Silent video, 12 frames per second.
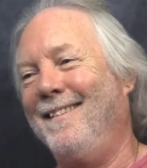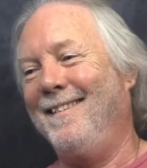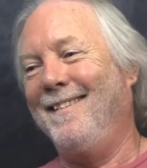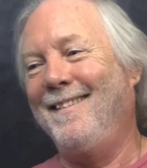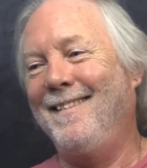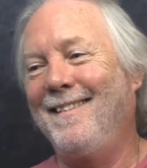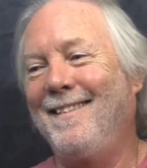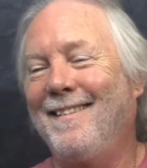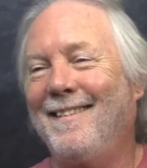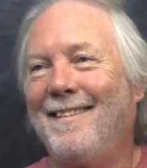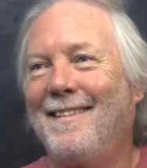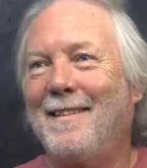All
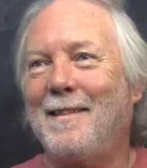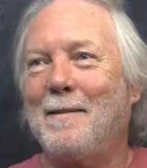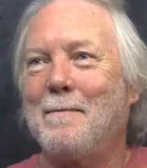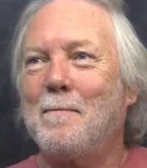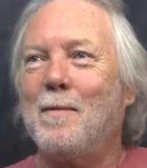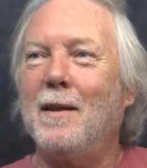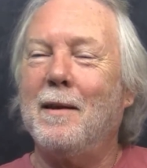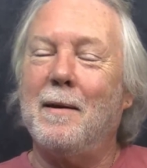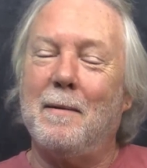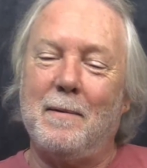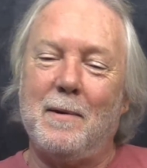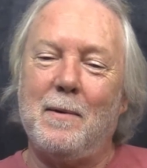caps. Yeah,
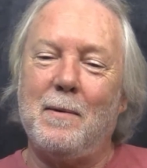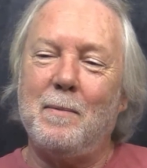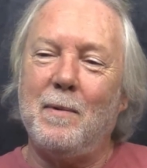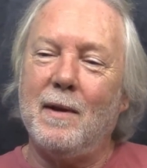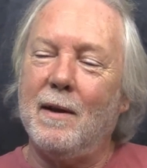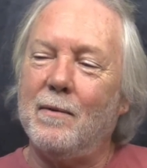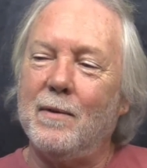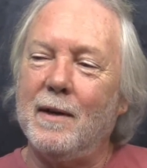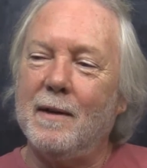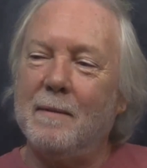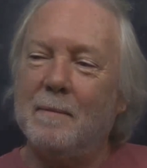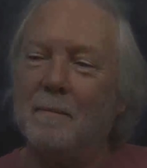terrible. Can't read it.